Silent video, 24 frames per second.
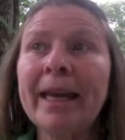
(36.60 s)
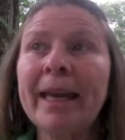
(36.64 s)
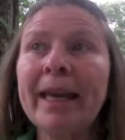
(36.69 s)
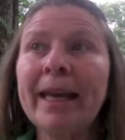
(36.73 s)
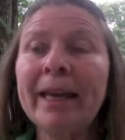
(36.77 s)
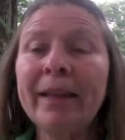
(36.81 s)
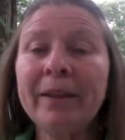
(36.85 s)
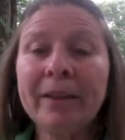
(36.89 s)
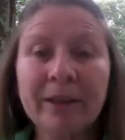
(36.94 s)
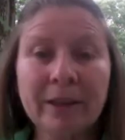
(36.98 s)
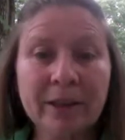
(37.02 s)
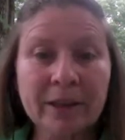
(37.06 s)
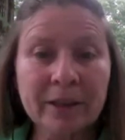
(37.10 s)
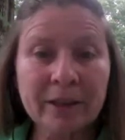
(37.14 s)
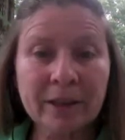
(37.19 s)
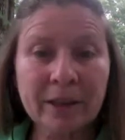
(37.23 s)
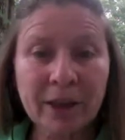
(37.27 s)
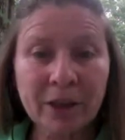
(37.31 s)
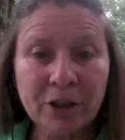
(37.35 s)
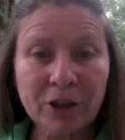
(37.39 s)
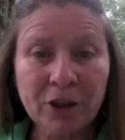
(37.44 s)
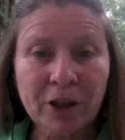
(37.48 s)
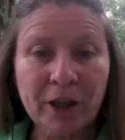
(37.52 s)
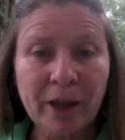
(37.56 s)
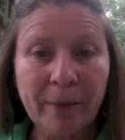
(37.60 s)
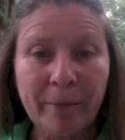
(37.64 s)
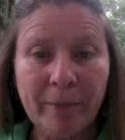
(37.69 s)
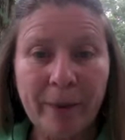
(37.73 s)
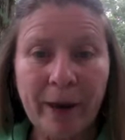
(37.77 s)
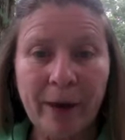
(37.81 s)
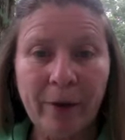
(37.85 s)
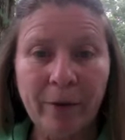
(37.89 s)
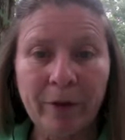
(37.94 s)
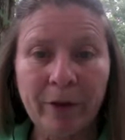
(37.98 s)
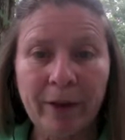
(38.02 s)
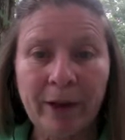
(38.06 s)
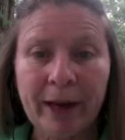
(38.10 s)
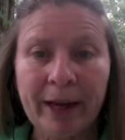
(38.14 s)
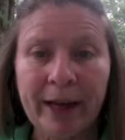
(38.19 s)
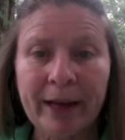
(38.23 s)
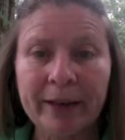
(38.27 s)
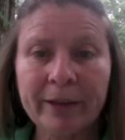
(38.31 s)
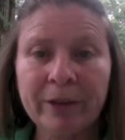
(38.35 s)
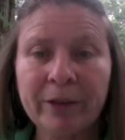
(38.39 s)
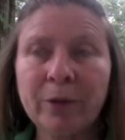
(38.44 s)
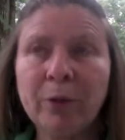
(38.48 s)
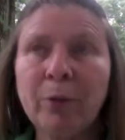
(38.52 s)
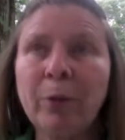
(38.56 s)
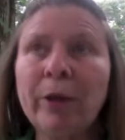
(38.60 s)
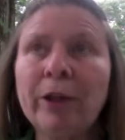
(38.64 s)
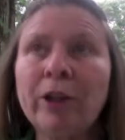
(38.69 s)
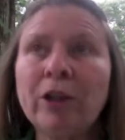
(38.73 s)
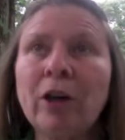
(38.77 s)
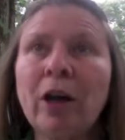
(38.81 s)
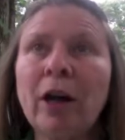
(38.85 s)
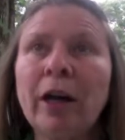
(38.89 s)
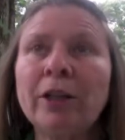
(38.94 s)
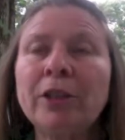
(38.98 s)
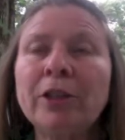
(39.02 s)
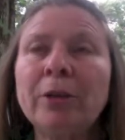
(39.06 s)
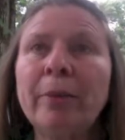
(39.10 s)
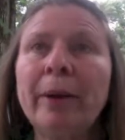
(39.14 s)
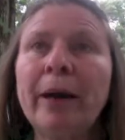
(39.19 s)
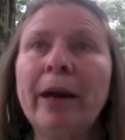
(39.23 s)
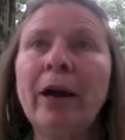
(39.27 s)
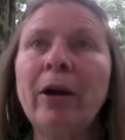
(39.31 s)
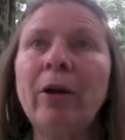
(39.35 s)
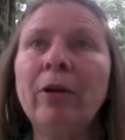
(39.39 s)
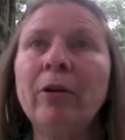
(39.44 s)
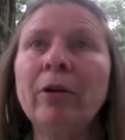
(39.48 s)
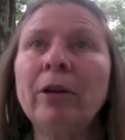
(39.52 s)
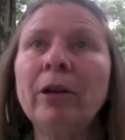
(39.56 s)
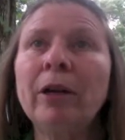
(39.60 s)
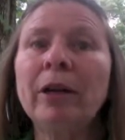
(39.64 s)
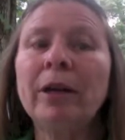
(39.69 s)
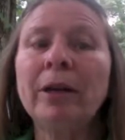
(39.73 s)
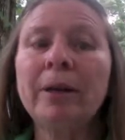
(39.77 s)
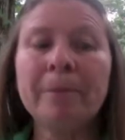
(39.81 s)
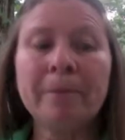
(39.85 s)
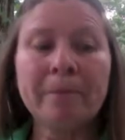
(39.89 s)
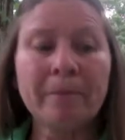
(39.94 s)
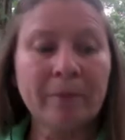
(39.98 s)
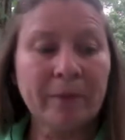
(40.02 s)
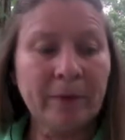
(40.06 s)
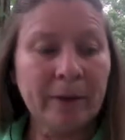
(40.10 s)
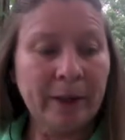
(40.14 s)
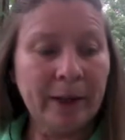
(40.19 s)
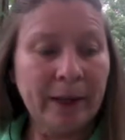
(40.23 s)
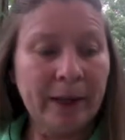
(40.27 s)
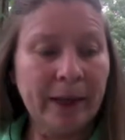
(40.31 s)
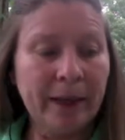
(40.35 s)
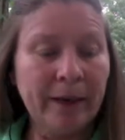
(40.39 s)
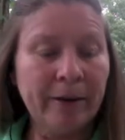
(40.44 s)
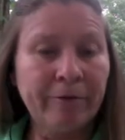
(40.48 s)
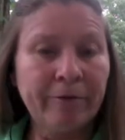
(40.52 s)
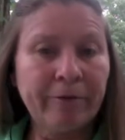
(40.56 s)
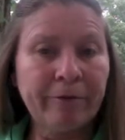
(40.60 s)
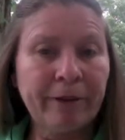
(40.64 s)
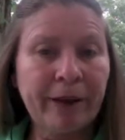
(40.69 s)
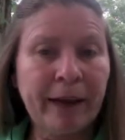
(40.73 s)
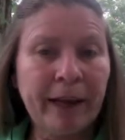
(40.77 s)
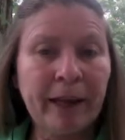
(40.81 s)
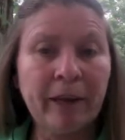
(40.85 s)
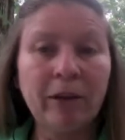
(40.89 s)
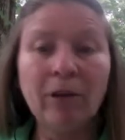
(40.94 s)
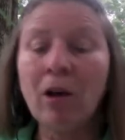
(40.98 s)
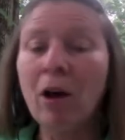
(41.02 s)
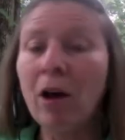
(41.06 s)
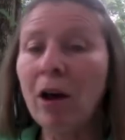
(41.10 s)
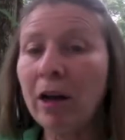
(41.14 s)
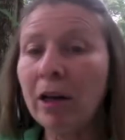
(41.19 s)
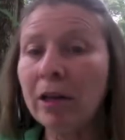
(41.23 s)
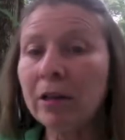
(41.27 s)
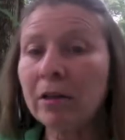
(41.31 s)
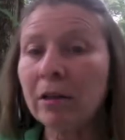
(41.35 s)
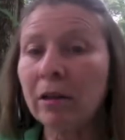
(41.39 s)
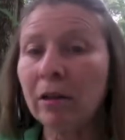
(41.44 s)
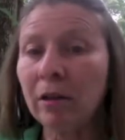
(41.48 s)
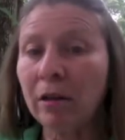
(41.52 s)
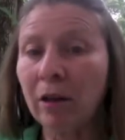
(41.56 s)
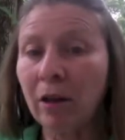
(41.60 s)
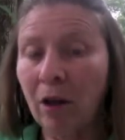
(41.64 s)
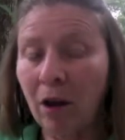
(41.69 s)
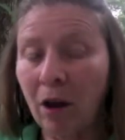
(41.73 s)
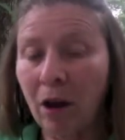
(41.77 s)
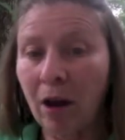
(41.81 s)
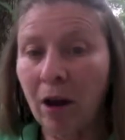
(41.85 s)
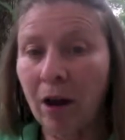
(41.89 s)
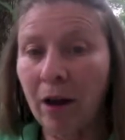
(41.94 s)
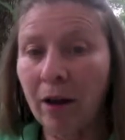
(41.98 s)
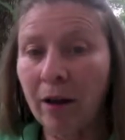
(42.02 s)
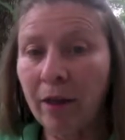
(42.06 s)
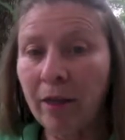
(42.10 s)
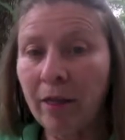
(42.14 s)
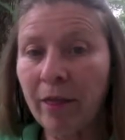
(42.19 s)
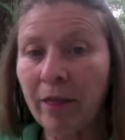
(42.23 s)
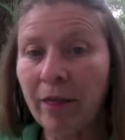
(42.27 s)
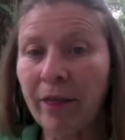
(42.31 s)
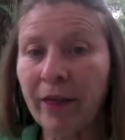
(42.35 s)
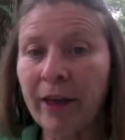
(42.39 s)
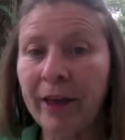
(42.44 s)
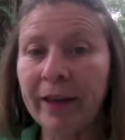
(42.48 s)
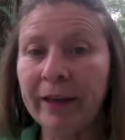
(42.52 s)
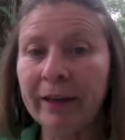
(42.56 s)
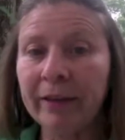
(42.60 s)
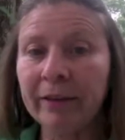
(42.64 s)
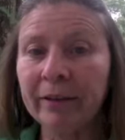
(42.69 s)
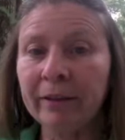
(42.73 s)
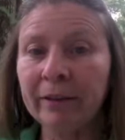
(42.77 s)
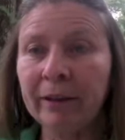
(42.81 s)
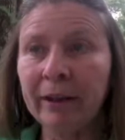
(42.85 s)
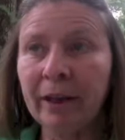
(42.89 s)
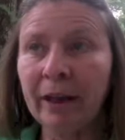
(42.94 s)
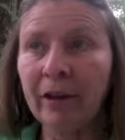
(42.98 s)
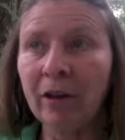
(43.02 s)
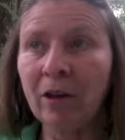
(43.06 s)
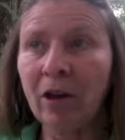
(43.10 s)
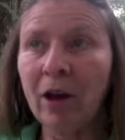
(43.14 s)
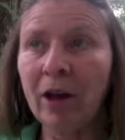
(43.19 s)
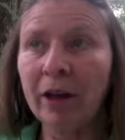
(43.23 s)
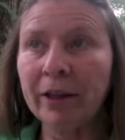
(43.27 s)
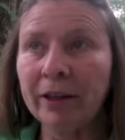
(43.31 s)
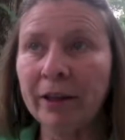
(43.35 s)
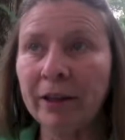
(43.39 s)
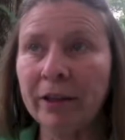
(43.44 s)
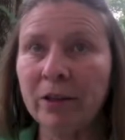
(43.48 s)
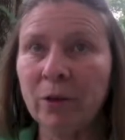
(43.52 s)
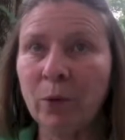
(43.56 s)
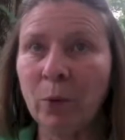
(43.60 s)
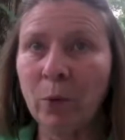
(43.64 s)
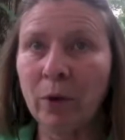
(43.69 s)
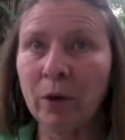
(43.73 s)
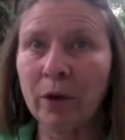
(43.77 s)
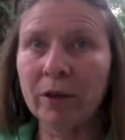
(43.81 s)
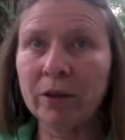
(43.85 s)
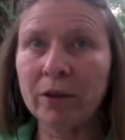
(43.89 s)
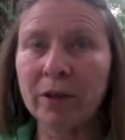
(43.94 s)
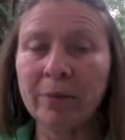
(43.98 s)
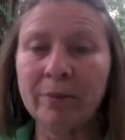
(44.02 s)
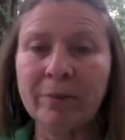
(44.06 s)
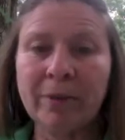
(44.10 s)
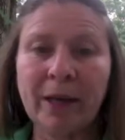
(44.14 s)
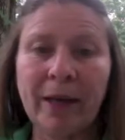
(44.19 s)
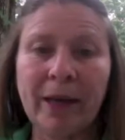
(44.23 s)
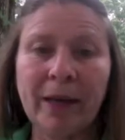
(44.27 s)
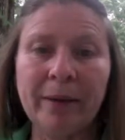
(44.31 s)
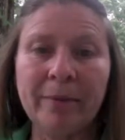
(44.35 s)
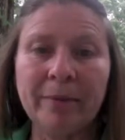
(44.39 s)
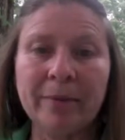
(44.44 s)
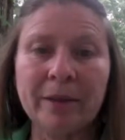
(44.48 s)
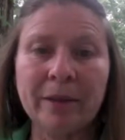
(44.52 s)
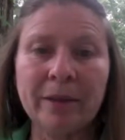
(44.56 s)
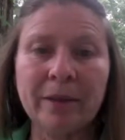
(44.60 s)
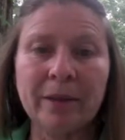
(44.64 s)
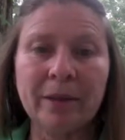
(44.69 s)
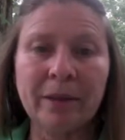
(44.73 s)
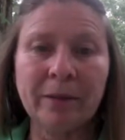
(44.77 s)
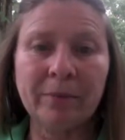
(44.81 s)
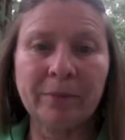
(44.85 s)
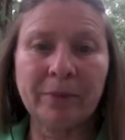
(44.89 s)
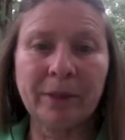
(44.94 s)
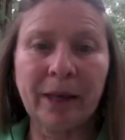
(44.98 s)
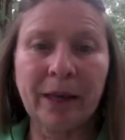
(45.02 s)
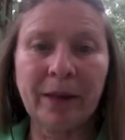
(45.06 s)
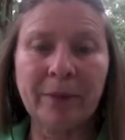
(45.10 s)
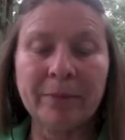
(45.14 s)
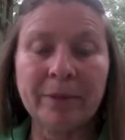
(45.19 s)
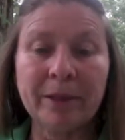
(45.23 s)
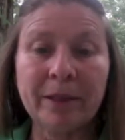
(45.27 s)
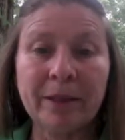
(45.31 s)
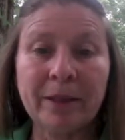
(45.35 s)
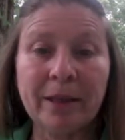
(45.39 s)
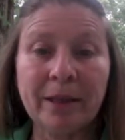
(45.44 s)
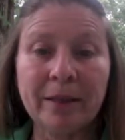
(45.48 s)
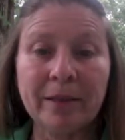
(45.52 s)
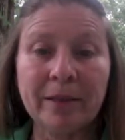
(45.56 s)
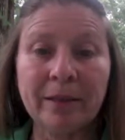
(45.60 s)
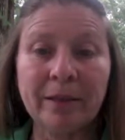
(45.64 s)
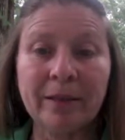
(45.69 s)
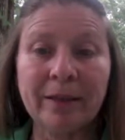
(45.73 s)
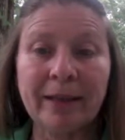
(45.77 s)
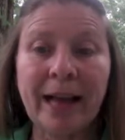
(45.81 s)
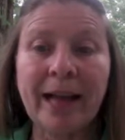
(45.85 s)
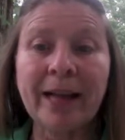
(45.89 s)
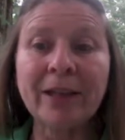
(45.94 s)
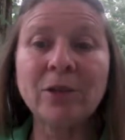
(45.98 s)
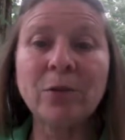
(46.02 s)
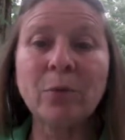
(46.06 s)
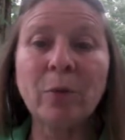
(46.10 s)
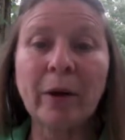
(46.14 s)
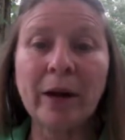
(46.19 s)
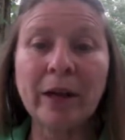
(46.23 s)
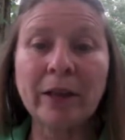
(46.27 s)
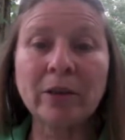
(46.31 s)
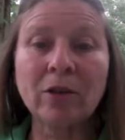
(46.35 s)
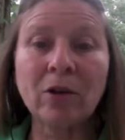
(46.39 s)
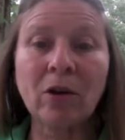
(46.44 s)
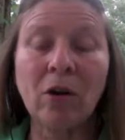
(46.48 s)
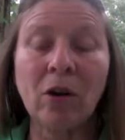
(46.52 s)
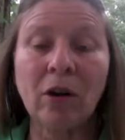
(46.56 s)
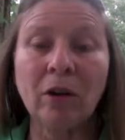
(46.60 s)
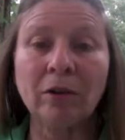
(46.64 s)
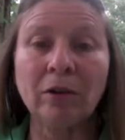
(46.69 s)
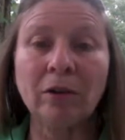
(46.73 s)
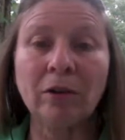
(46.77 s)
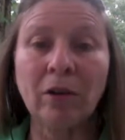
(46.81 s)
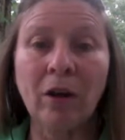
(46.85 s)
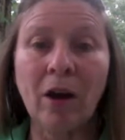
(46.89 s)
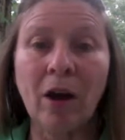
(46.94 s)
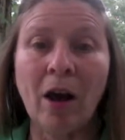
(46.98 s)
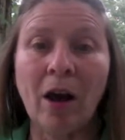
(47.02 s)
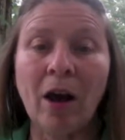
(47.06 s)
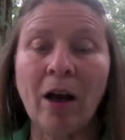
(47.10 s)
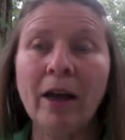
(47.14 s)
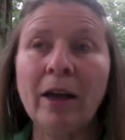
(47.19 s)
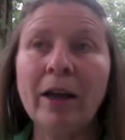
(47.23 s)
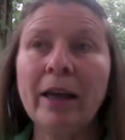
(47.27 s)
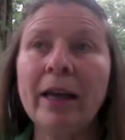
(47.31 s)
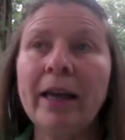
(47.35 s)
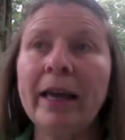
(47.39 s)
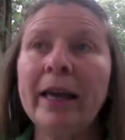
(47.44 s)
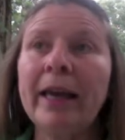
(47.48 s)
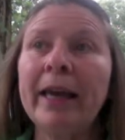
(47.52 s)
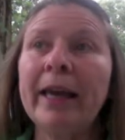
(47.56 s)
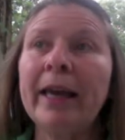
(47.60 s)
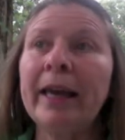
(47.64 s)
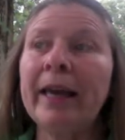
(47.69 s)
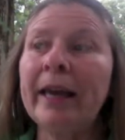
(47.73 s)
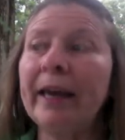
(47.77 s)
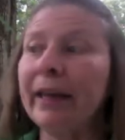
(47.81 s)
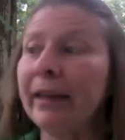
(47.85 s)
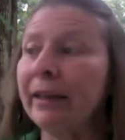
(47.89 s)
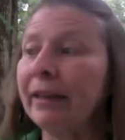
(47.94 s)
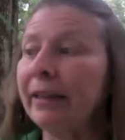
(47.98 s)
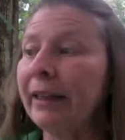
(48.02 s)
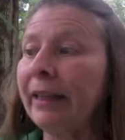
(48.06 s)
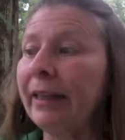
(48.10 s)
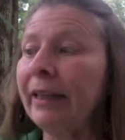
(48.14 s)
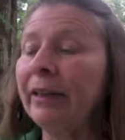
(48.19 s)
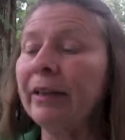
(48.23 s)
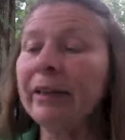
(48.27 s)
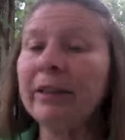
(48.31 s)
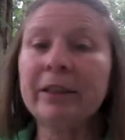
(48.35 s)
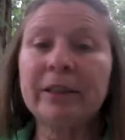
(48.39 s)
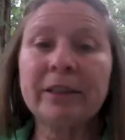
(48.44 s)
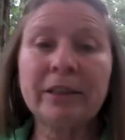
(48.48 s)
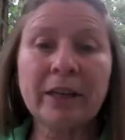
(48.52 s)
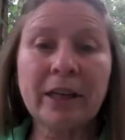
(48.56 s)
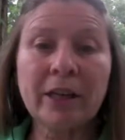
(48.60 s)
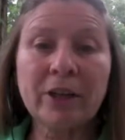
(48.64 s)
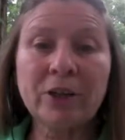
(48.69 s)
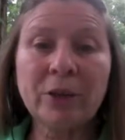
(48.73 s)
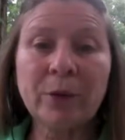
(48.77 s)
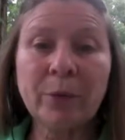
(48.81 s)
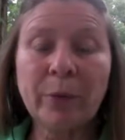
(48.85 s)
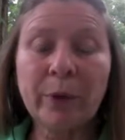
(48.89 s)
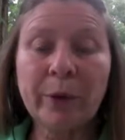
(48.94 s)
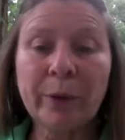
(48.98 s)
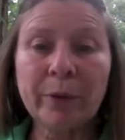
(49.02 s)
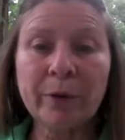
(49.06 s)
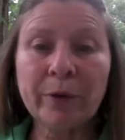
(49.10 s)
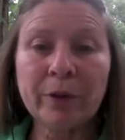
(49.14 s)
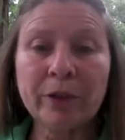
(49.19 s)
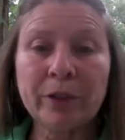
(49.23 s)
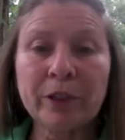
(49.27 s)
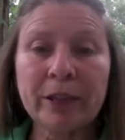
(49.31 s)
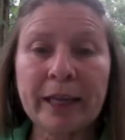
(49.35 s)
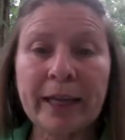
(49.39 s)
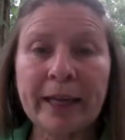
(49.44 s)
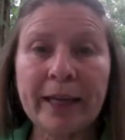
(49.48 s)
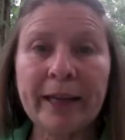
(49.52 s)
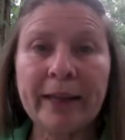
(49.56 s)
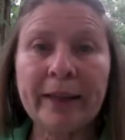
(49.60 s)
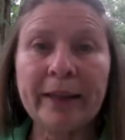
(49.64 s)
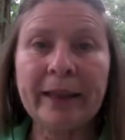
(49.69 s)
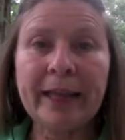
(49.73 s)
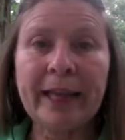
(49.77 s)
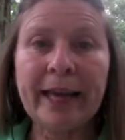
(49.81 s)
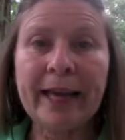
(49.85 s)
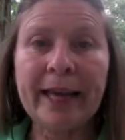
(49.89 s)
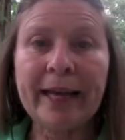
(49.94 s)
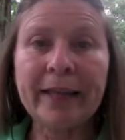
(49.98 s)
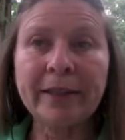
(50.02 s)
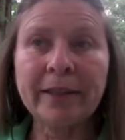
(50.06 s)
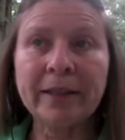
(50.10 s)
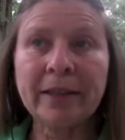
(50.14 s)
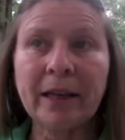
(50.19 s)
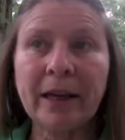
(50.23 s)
the discussion about that, we talked about if a law is a law, then a law doesn't work sometimes and sometimes it doesn't. That's why it's called a law. And in the discussion, we were saying that